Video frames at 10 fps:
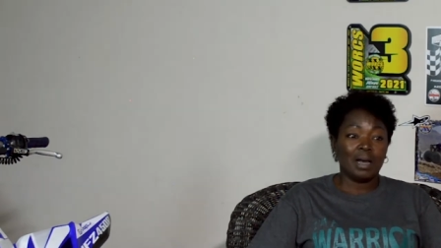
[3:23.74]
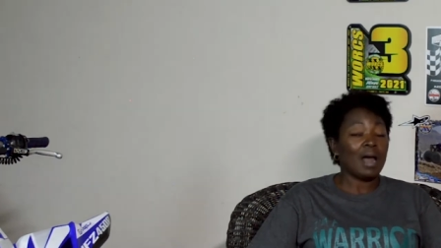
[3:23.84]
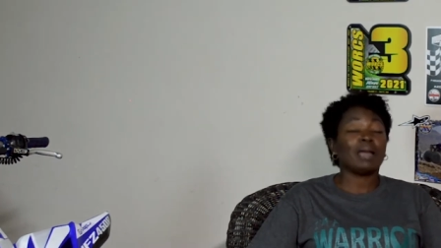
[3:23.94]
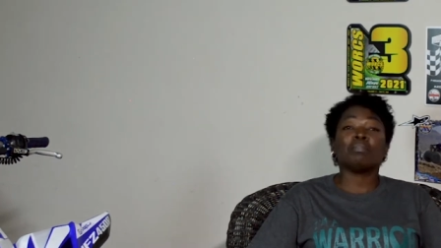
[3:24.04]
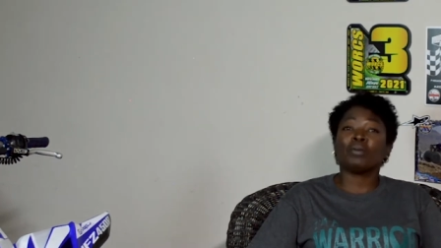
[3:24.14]

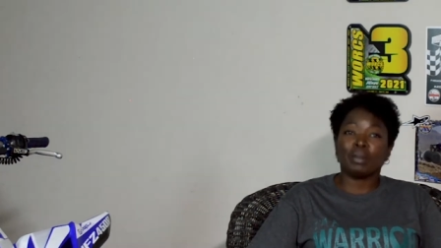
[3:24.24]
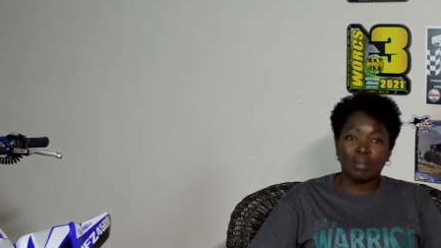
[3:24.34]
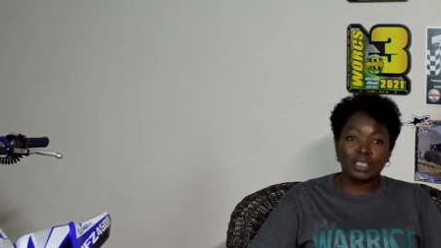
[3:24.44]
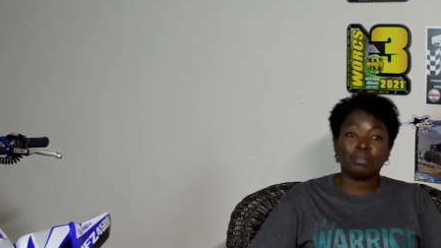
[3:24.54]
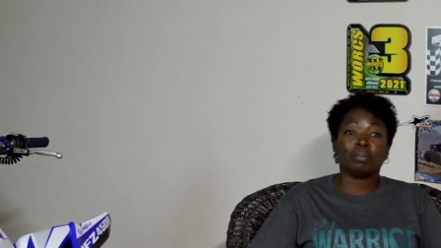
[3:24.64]
I had
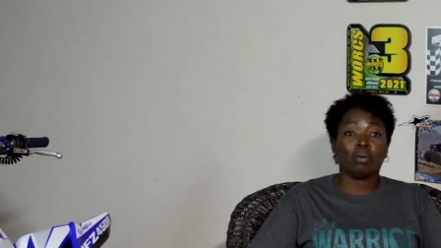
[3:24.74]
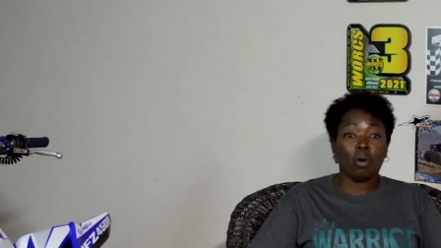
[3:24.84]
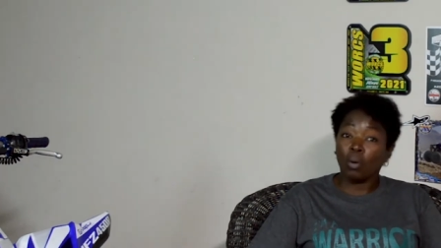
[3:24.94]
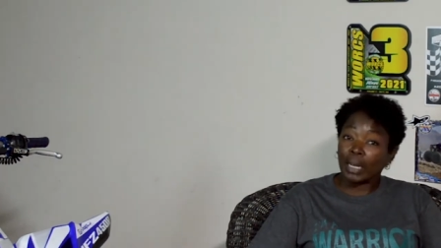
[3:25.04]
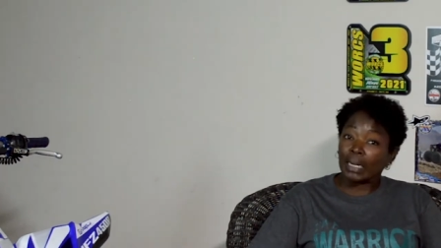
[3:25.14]
pretty much
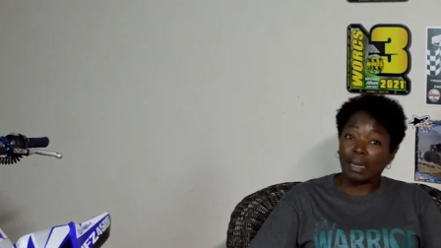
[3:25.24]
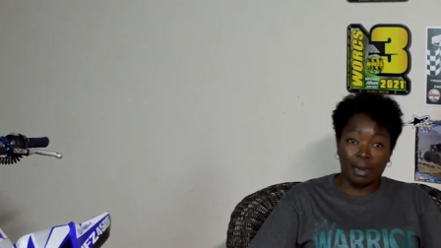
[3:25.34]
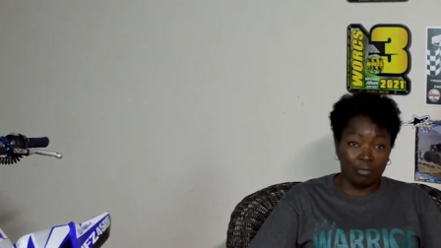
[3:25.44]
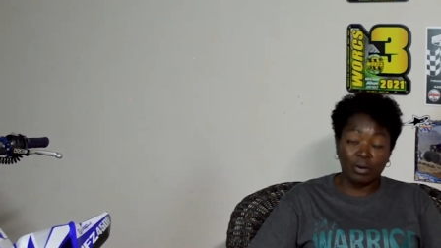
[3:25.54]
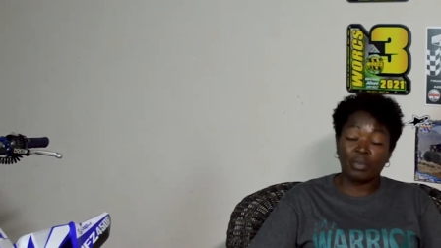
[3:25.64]
broken
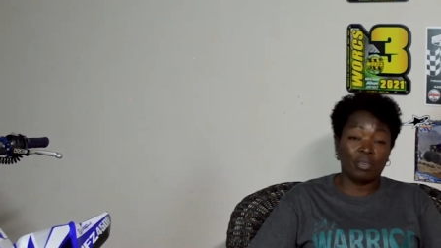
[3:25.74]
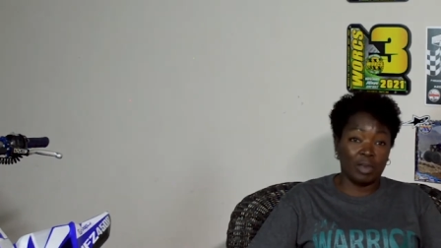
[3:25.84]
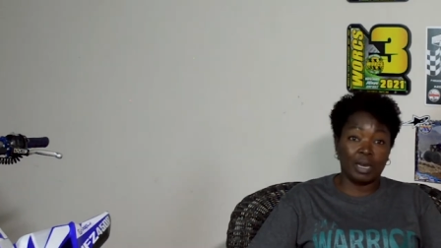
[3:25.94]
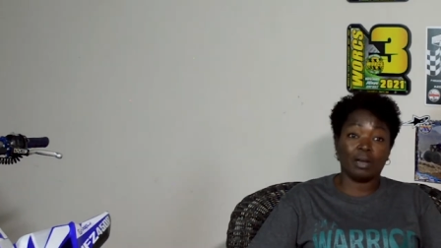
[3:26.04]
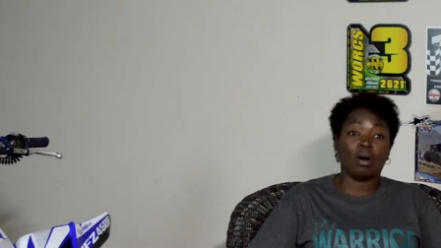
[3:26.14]

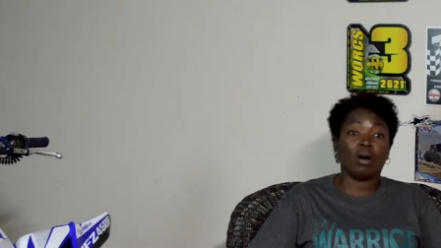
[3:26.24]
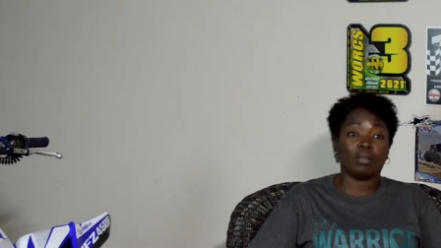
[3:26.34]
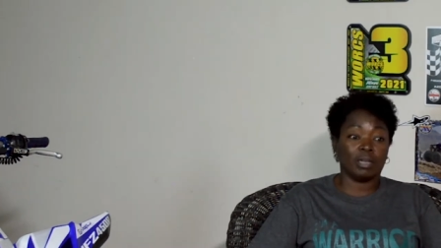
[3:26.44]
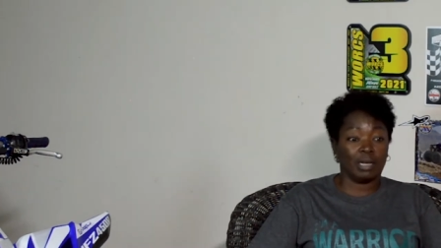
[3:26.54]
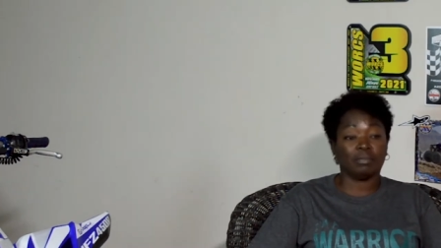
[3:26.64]
everything
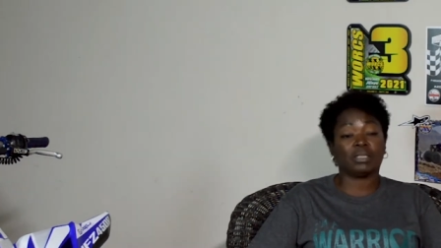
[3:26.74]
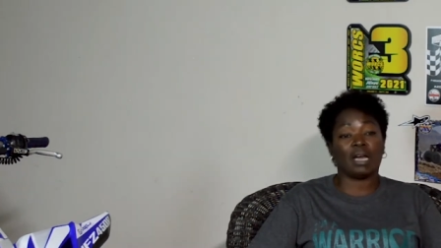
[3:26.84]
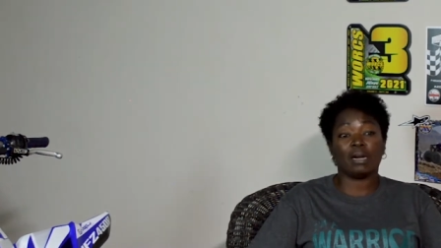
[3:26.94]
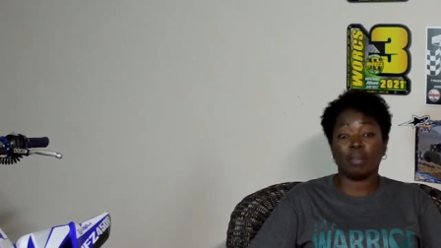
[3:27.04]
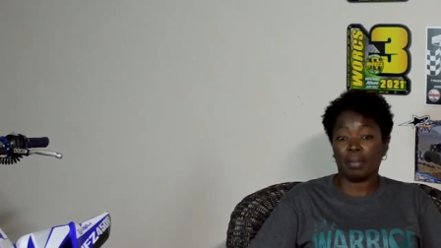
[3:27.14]
on the left
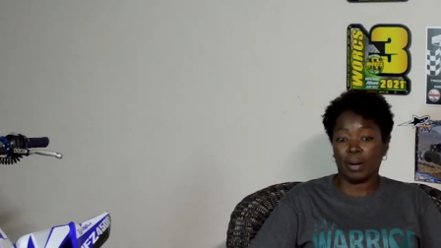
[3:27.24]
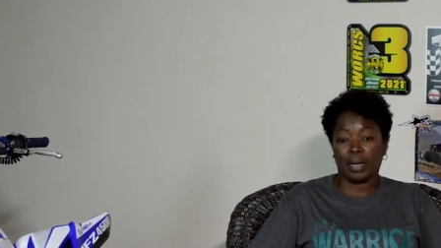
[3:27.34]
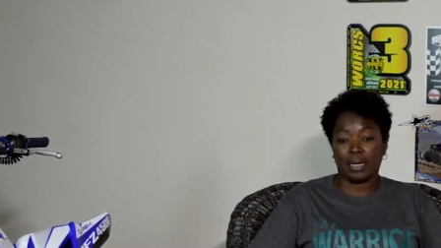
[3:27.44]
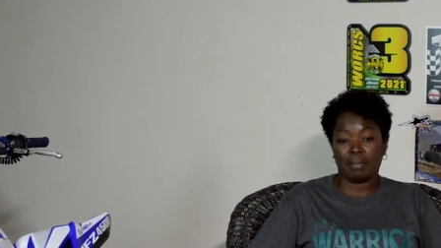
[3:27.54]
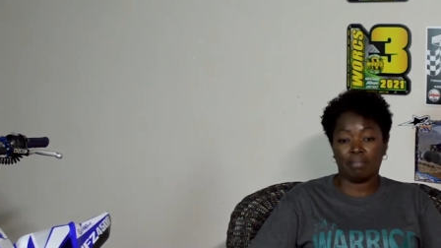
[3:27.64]
side of my
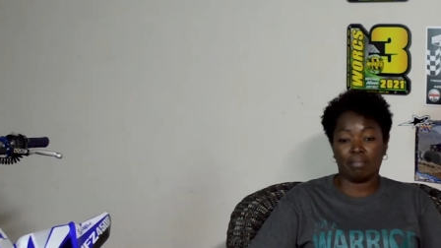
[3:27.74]
body.